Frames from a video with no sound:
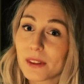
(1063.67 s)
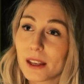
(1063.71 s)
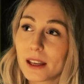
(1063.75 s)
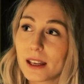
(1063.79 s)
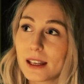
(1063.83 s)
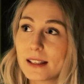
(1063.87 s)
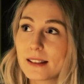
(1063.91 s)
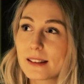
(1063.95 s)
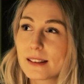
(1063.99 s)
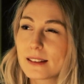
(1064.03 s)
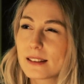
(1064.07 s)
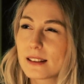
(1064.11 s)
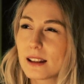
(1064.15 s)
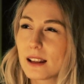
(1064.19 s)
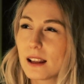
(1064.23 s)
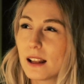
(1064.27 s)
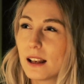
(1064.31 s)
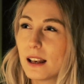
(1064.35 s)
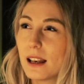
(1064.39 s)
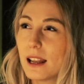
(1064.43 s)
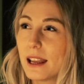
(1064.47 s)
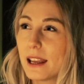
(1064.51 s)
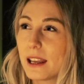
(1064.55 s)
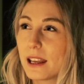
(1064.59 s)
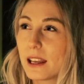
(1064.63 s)
It's
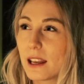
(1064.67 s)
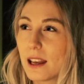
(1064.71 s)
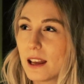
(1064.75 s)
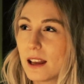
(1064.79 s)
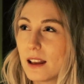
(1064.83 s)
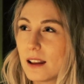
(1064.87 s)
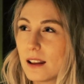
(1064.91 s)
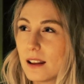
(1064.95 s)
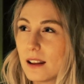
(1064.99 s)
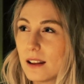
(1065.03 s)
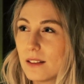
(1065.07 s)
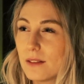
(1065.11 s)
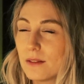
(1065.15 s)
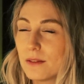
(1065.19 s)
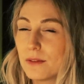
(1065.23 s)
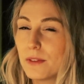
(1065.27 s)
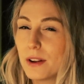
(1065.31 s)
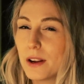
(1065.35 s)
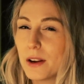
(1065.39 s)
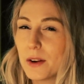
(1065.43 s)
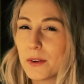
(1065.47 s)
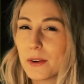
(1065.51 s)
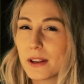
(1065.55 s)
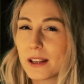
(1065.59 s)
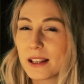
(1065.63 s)
like
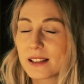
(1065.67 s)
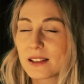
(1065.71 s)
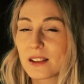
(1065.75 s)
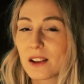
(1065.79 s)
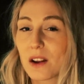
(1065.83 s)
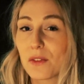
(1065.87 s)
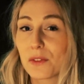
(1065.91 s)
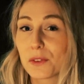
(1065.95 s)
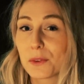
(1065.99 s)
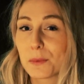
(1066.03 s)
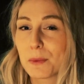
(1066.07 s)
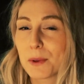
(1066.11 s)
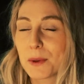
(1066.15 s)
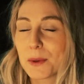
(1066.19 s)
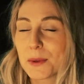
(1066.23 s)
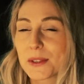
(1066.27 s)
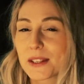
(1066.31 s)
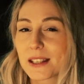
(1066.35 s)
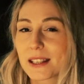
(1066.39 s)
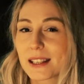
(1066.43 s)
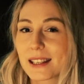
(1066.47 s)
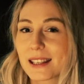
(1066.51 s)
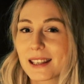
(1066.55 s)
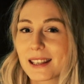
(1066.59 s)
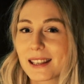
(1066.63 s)
very soft
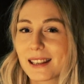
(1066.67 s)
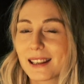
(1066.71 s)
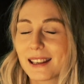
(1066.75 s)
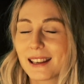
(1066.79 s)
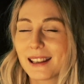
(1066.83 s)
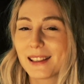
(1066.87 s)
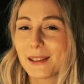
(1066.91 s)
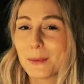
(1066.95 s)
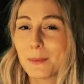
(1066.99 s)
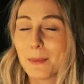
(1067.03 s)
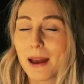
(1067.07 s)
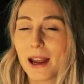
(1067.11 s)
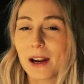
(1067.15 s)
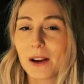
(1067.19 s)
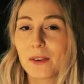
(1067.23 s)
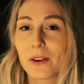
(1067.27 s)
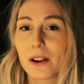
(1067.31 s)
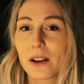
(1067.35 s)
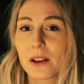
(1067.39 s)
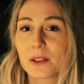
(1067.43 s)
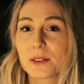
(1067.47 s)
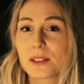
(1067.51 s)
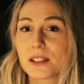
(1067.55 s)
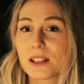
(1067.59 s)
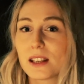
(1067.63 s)
music in the
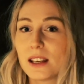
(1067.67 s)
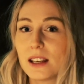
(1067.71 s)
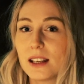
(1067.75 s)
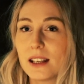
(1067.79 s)
background,